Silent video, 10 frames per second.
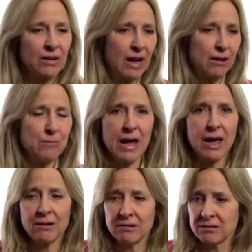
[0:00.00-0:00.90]
You got a
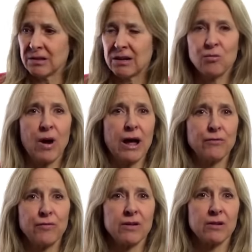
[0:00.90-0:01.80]
man who's got a
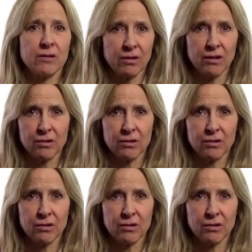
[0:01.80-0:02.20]
wife, uh,